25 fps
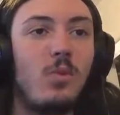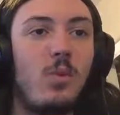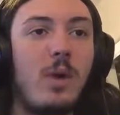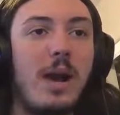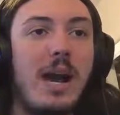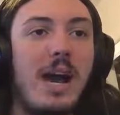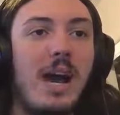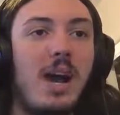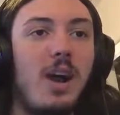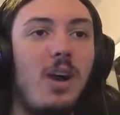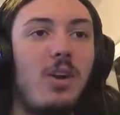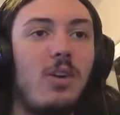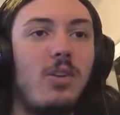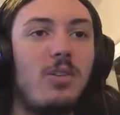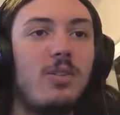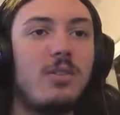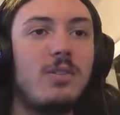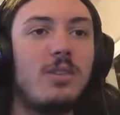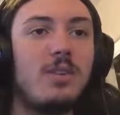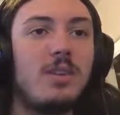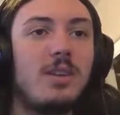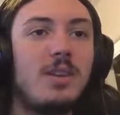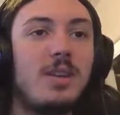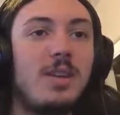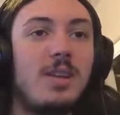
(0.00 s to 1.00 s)
Wow.
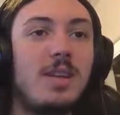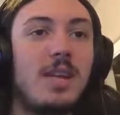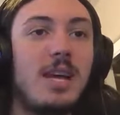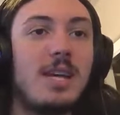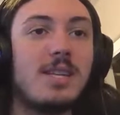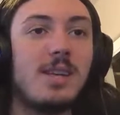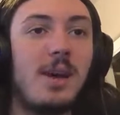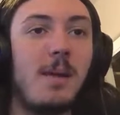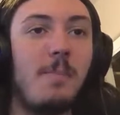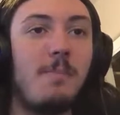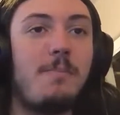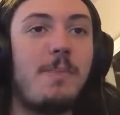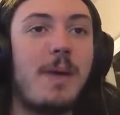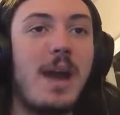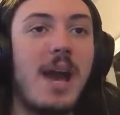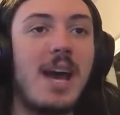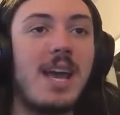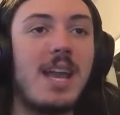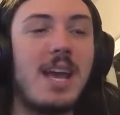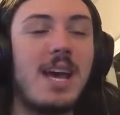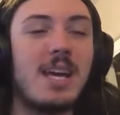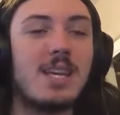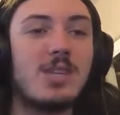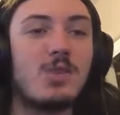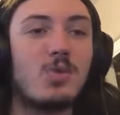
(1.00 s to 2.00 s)
That's a
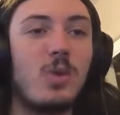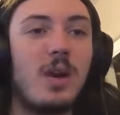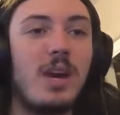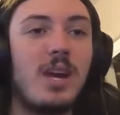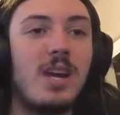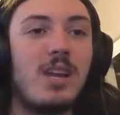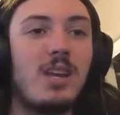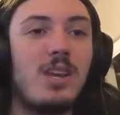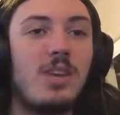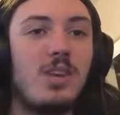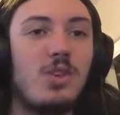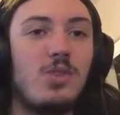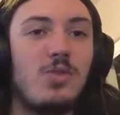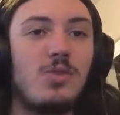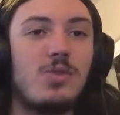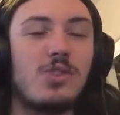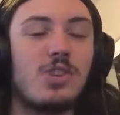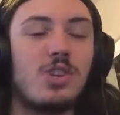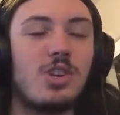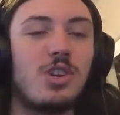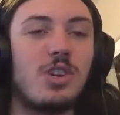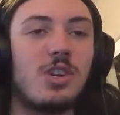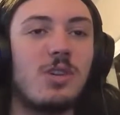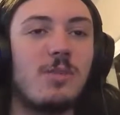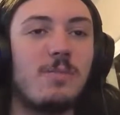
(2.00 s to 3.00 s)
badass way to
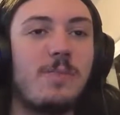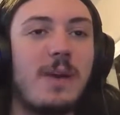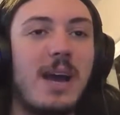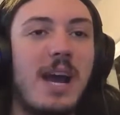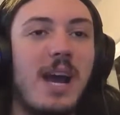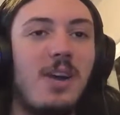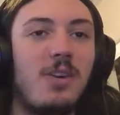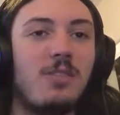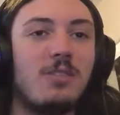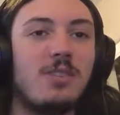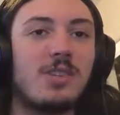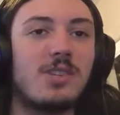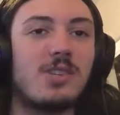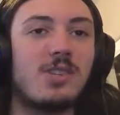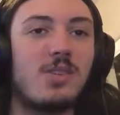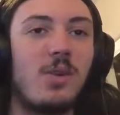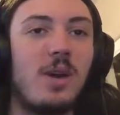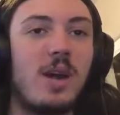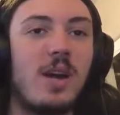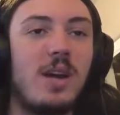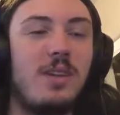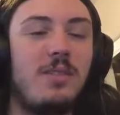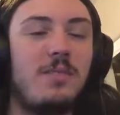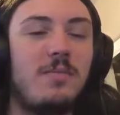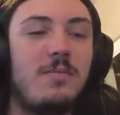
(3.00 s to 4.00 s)
use your powers,
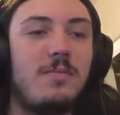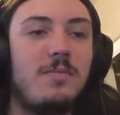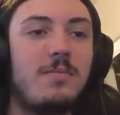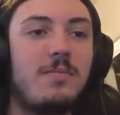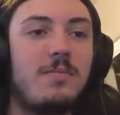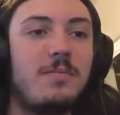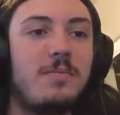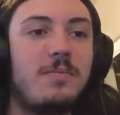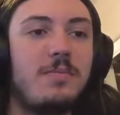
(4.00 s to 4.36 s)
Gwen.